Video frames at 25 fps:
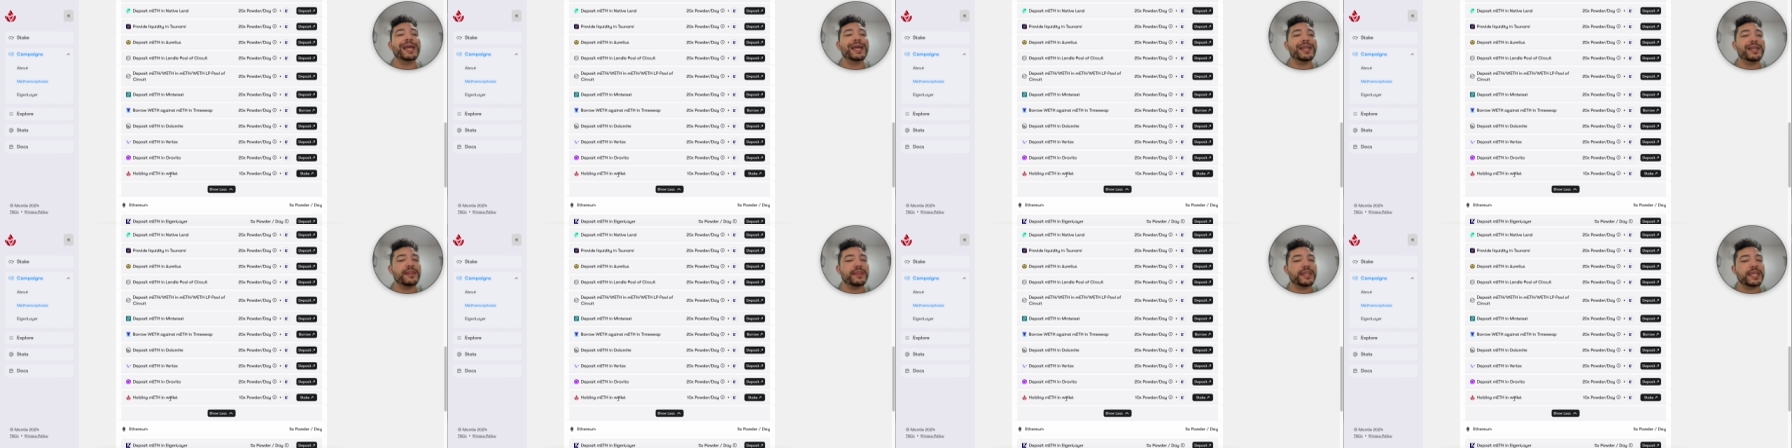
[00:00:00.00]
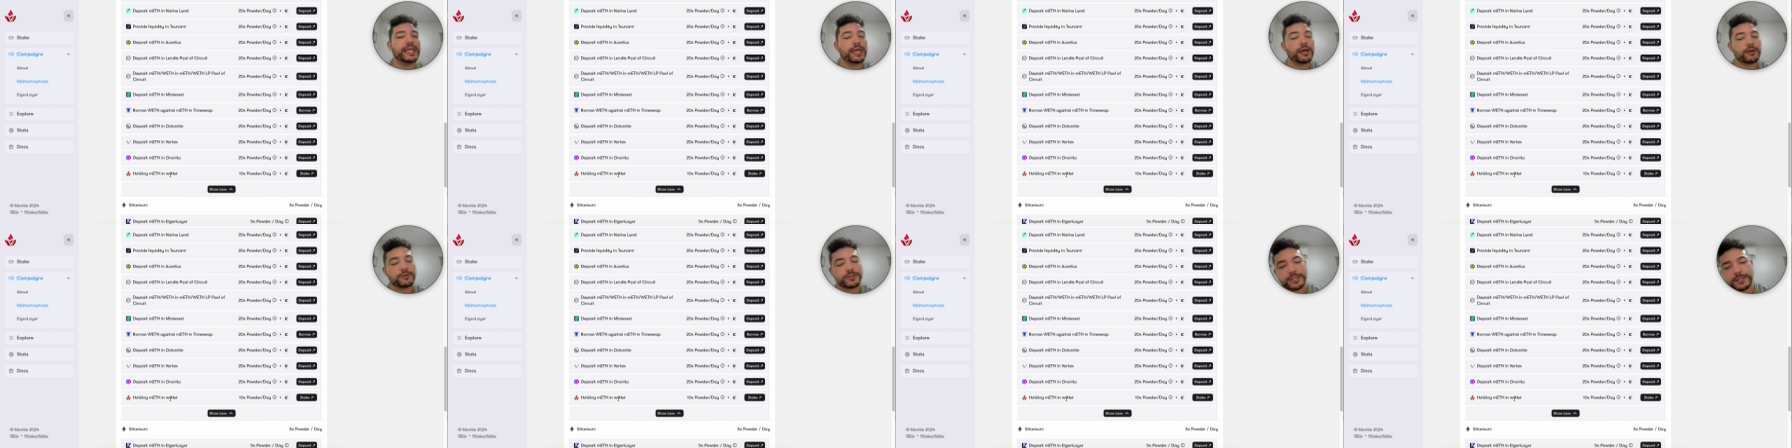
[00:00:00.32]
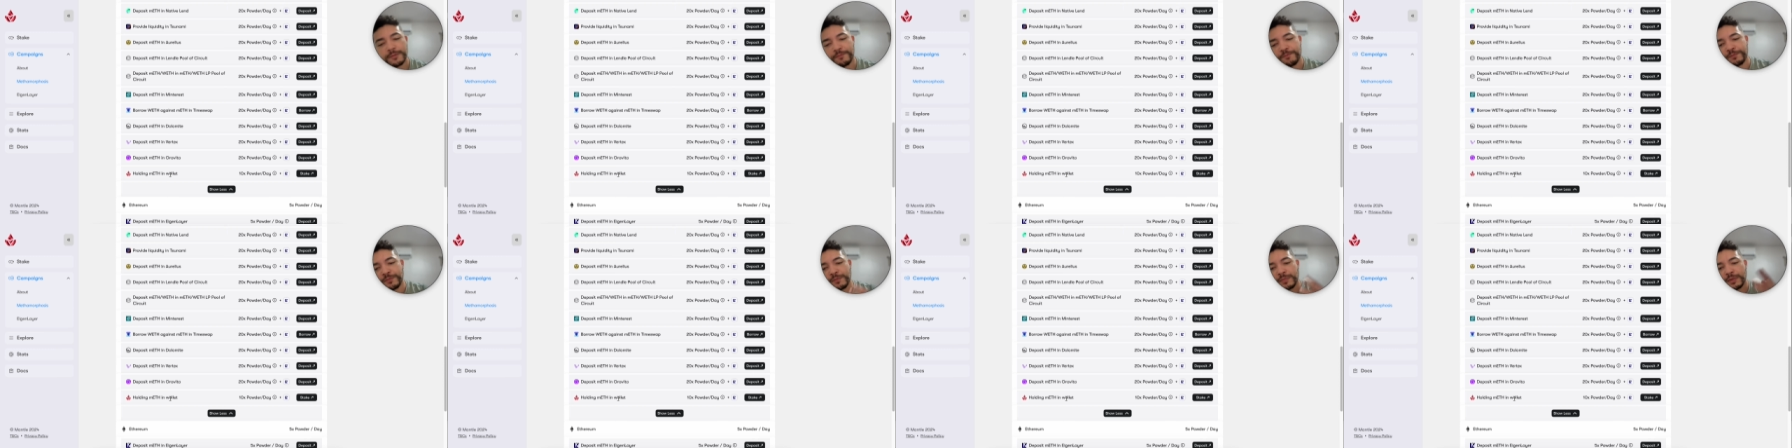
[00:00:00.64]
anything else.
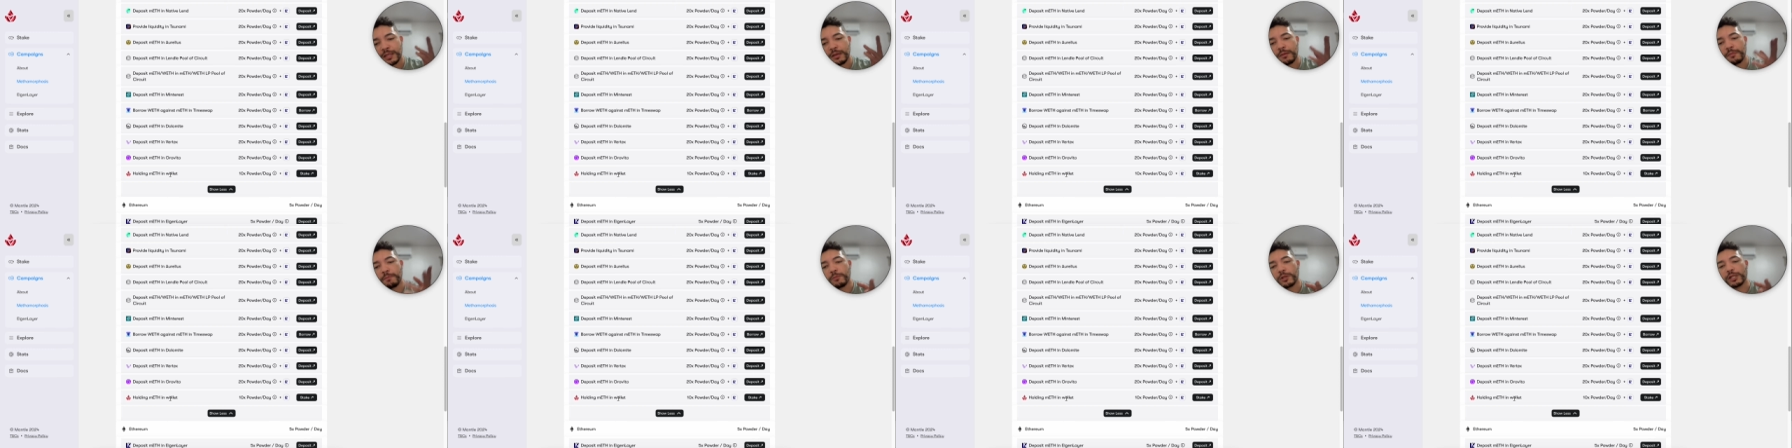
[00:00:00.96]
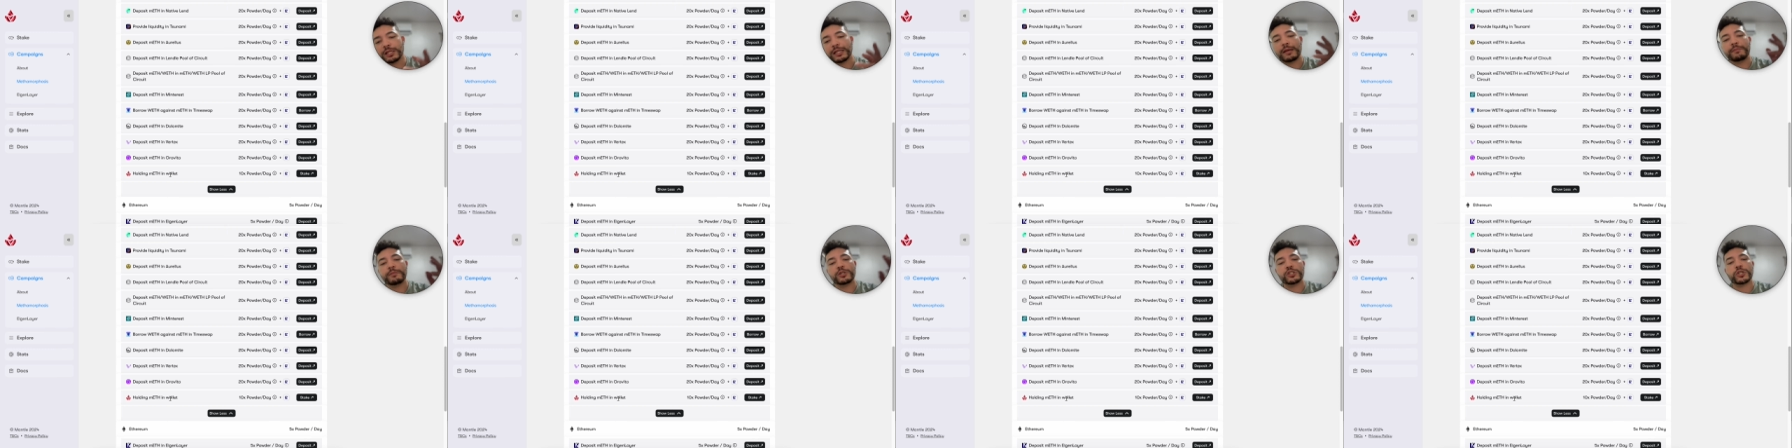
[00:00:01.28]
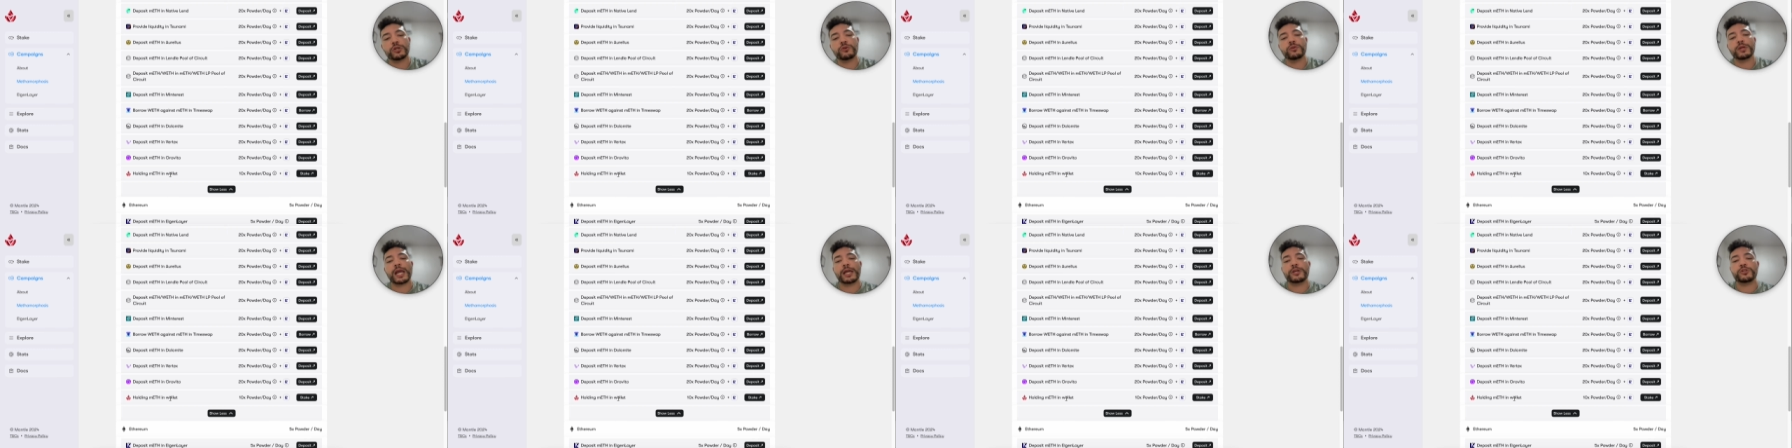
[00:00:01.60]
But let me
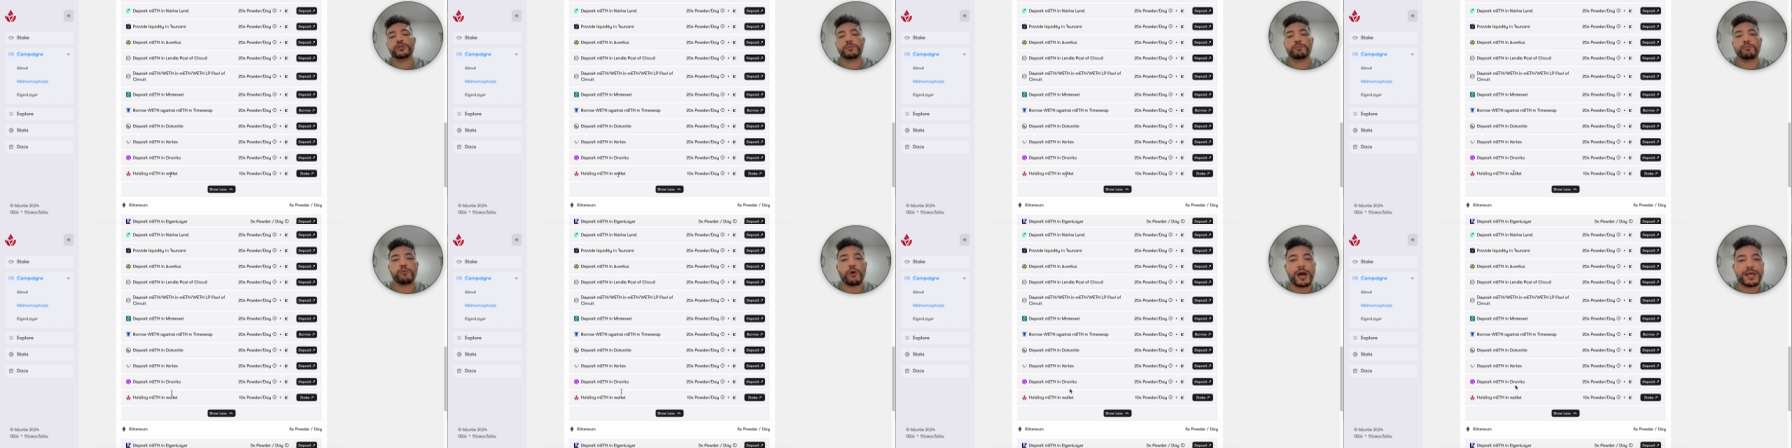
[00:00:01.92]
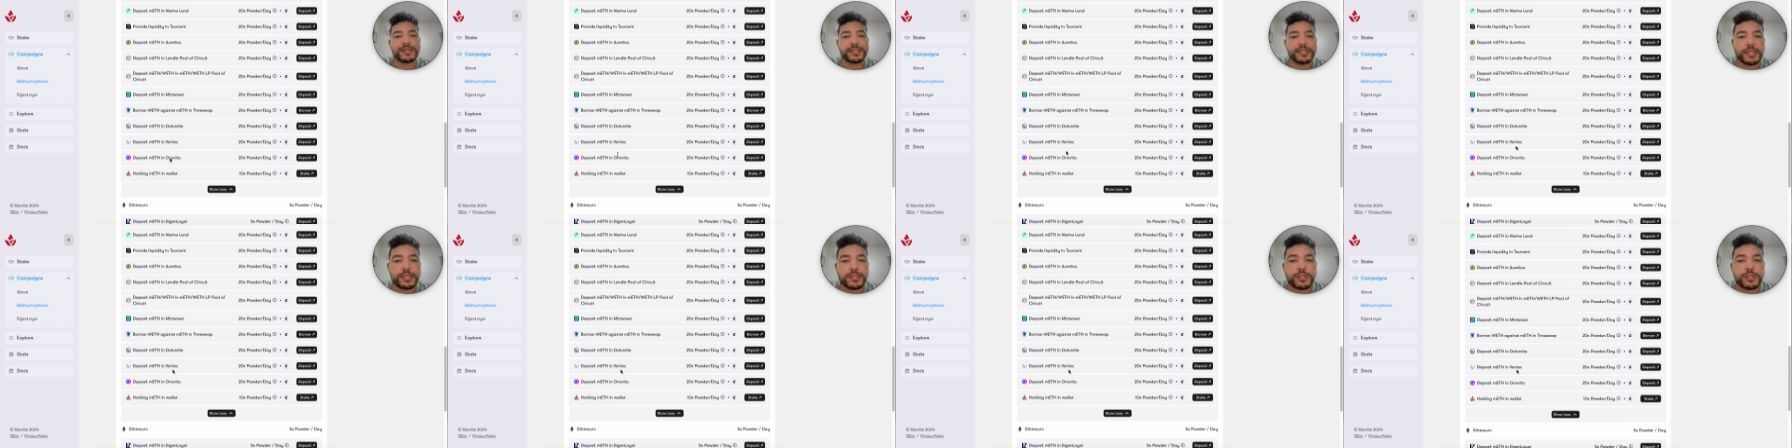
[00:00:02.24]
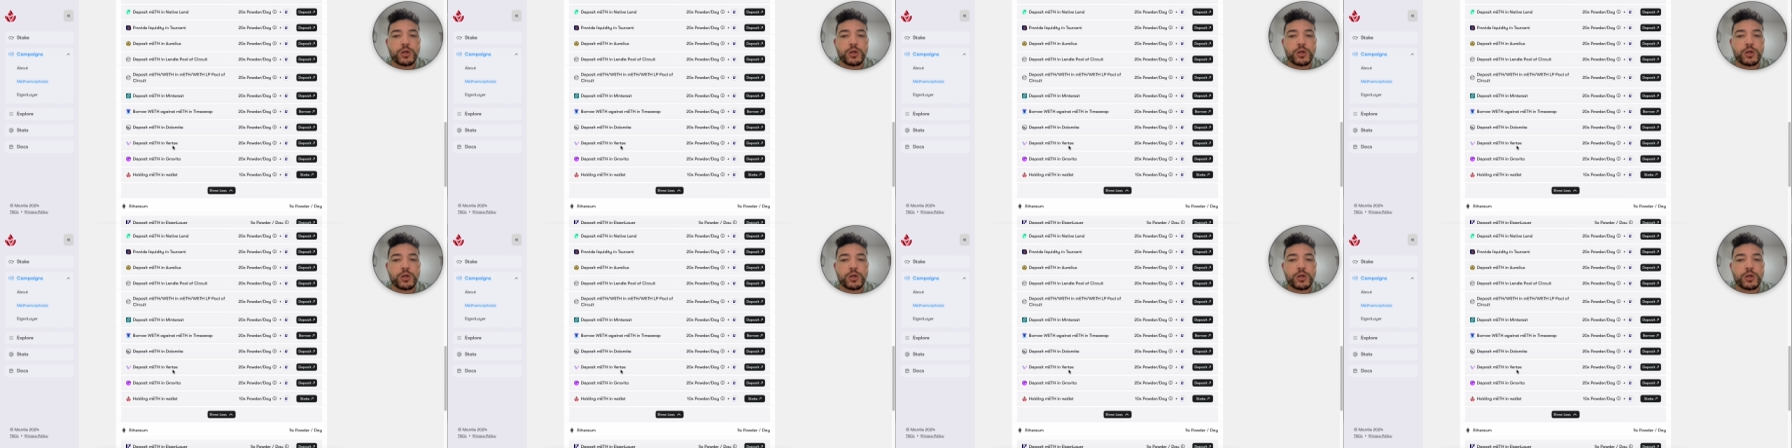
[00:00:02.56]
show you guys the process